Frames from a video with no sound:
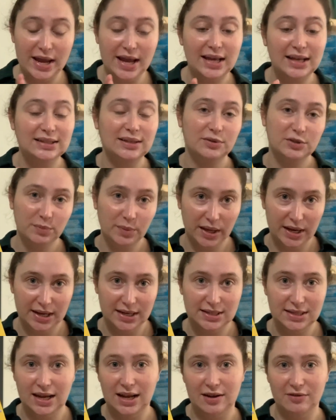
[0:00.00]
because I was planning
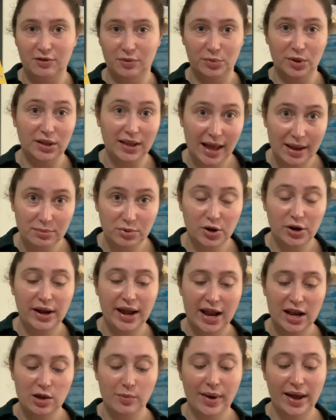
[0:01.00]
to get it from the library
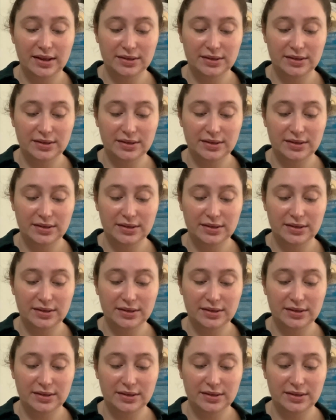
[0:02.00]
anyway.